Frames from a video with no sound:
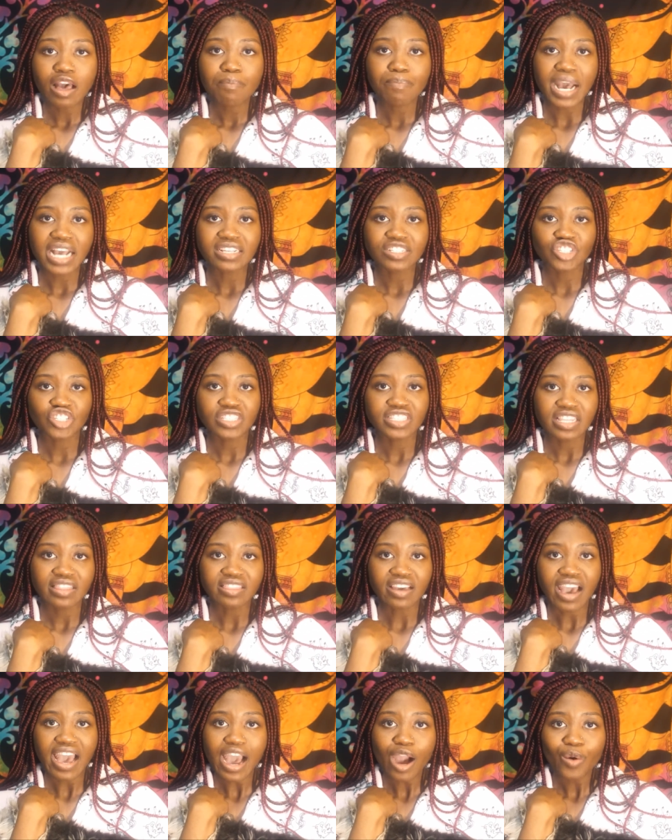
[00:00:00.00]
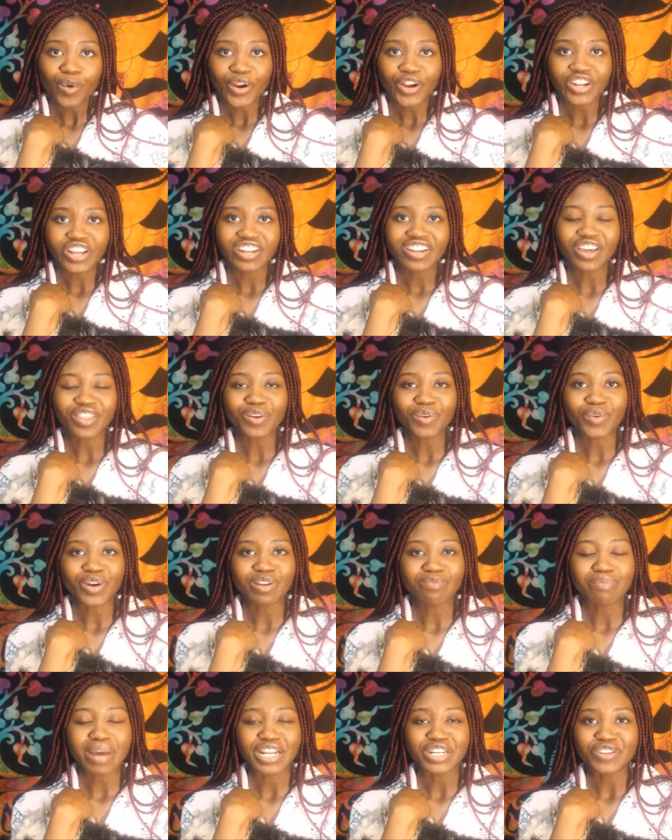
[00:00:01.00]
by Jacintha Howard, another one
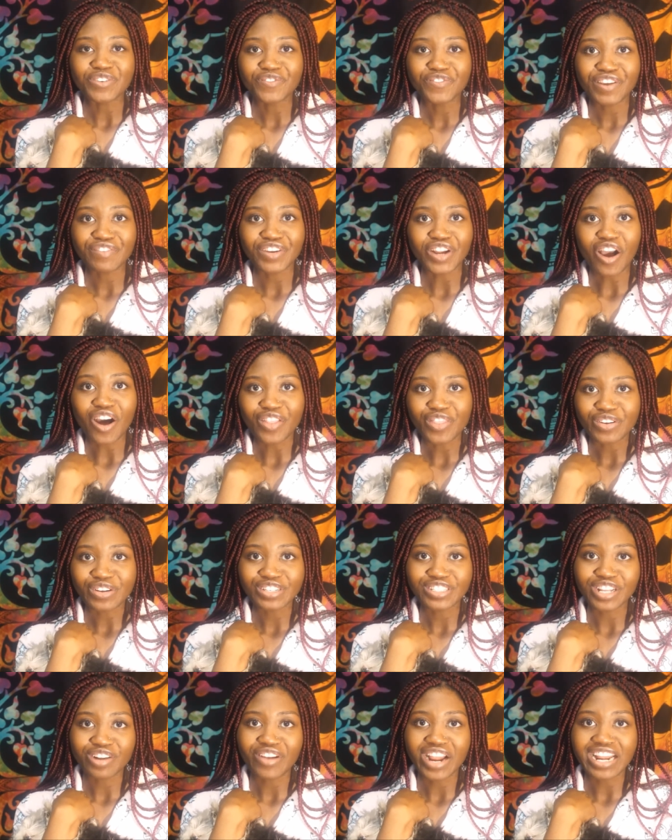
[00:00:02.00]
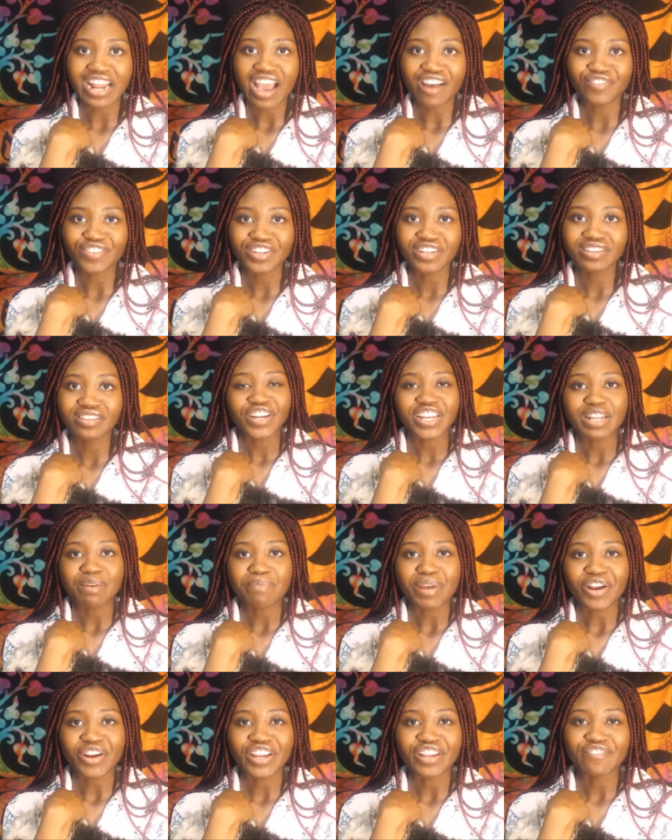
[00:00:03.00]
of my new favorite authors that write African
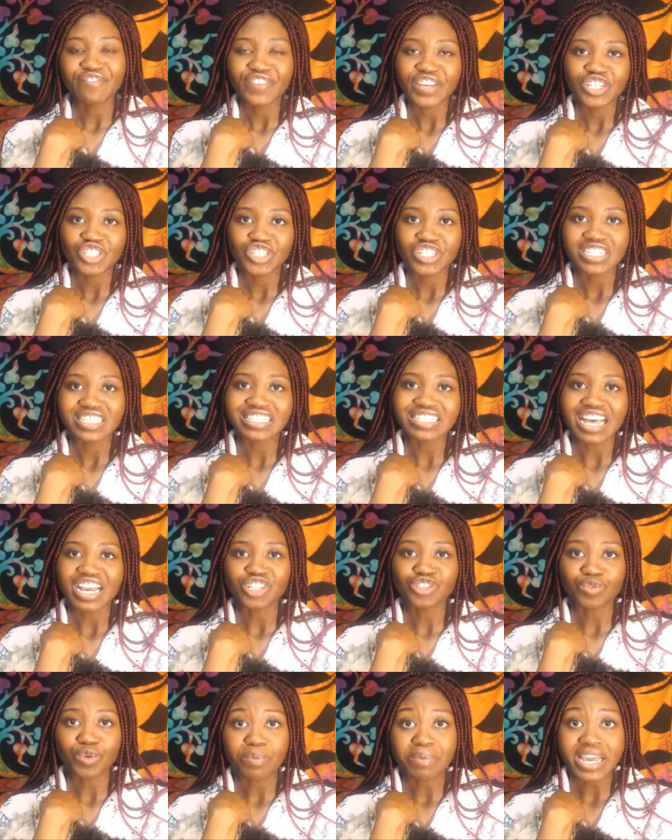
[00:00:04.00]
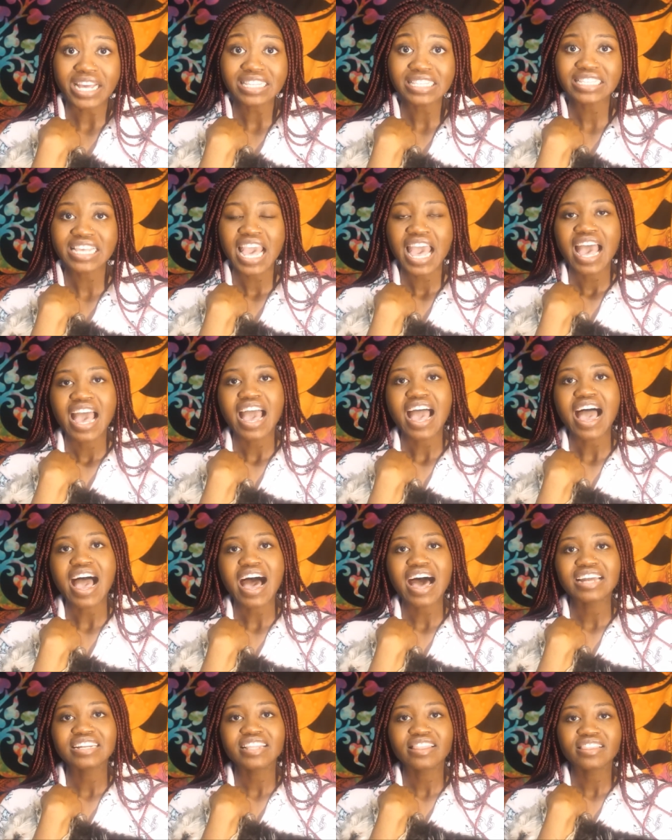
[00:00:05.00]
American fiction slash romance.
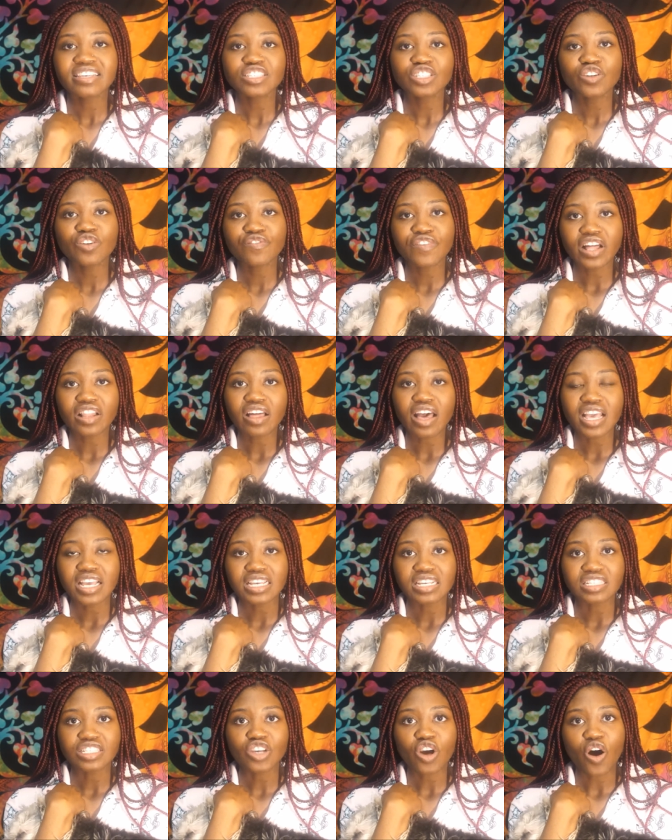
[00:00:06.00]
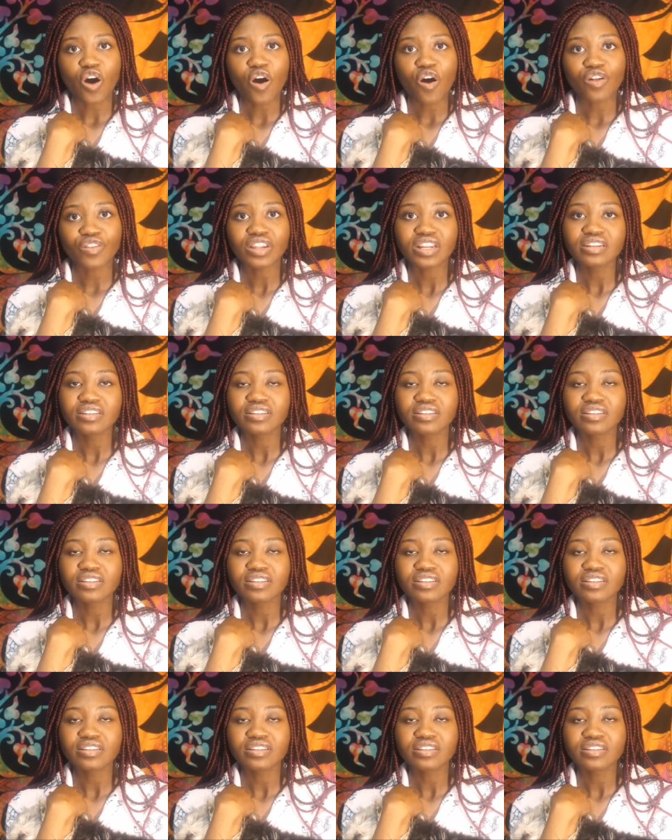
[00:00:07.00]
And this novella is called